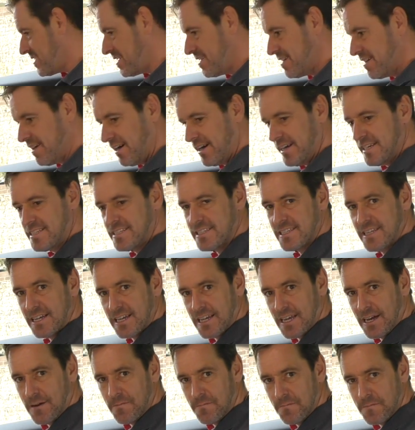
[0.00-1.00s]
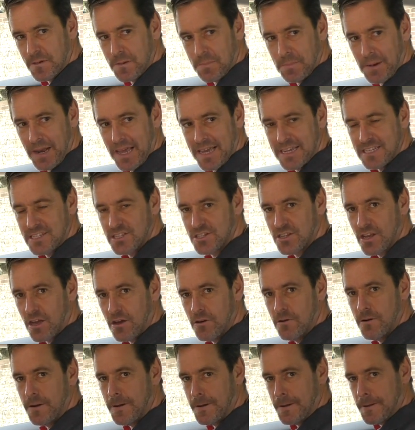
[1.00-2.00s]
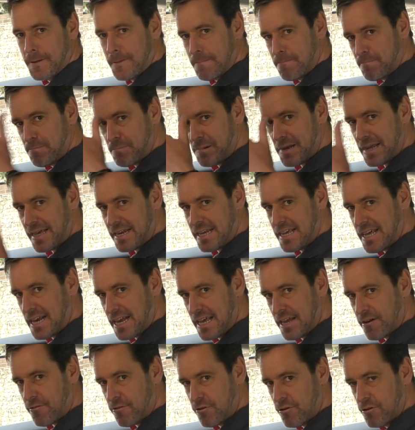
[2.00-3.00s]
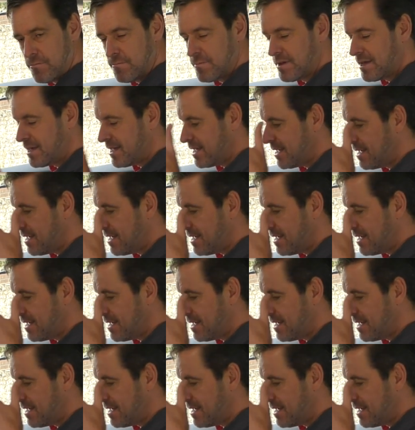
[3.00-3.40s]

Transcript: a nice, comfy place. So plenty of leg room,